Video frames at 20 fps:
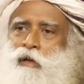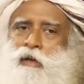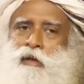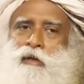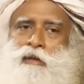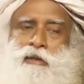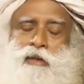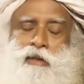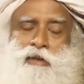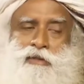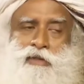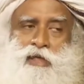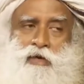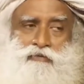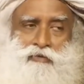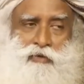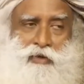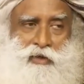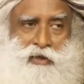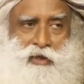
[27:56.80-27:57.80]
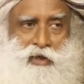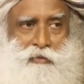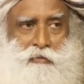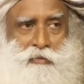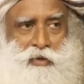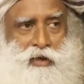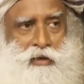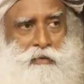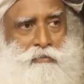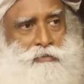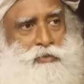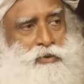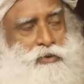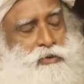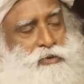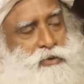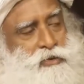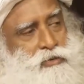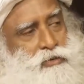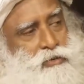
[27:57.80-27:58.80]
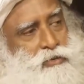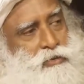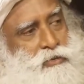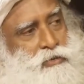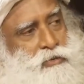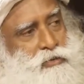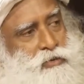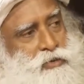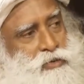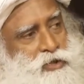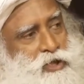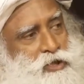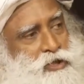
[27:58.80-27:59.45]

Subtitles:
The suffering can become to such a